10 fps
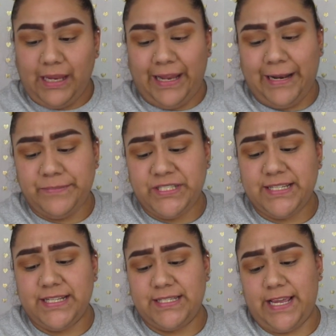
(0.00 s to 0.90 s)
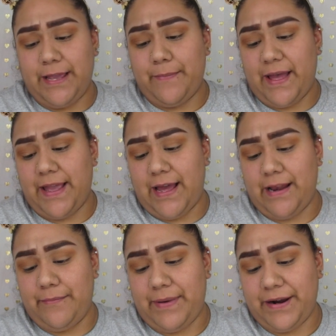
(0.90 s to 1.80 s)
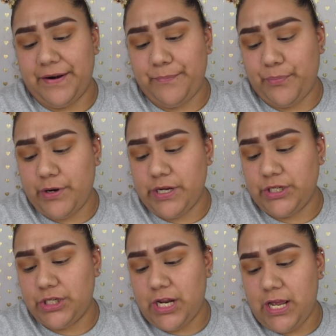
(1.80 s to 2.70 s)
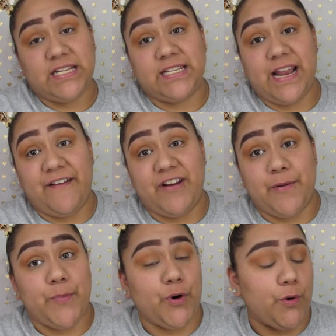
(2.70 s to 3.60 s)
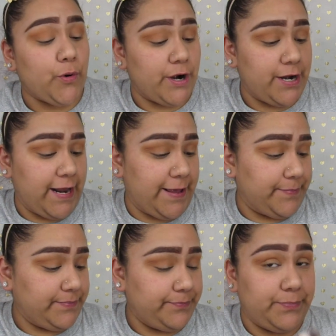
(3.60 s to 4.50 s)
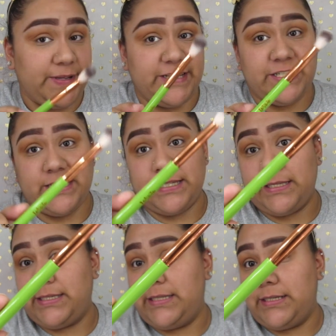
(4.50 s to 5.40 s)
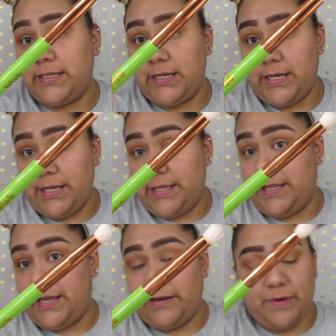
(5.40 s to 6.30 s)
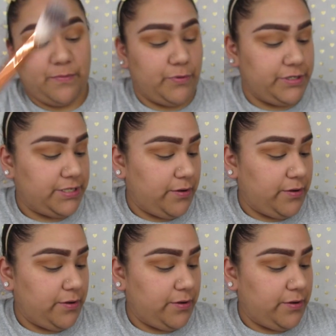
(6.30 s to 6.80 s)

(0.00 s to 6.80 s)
And I'm just gonna take my Alamar brush. It doesn't have a number or a name, but it's just the Alamar brush